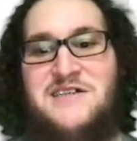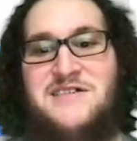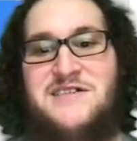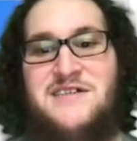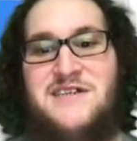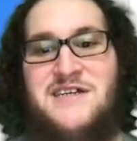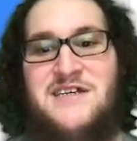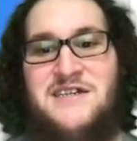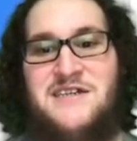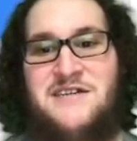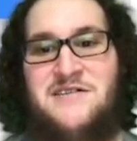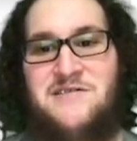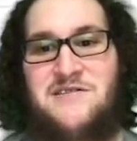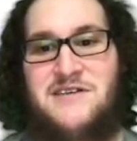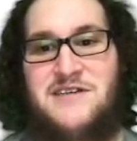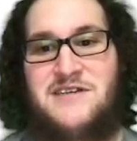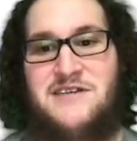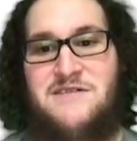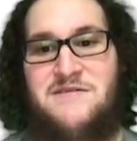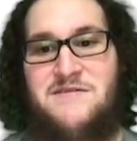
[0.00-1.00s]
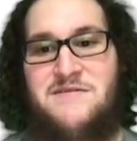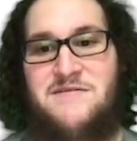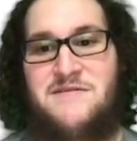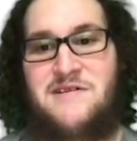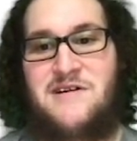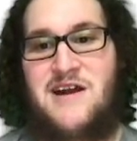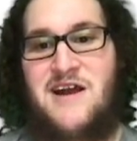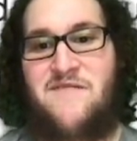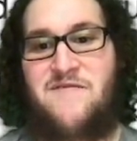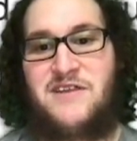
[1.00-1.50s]
in Italy
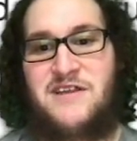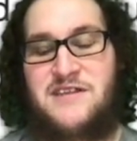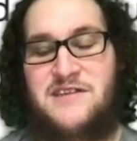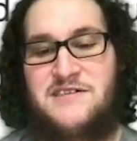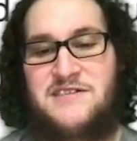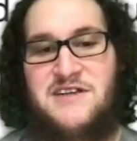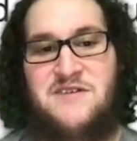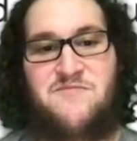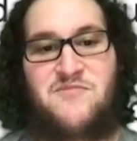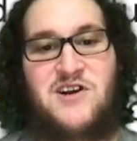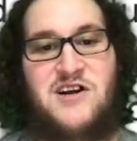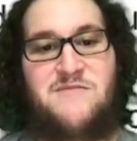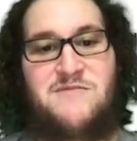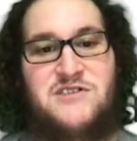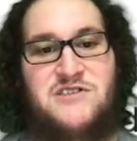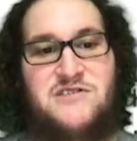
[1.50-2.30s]
are having like the same problem as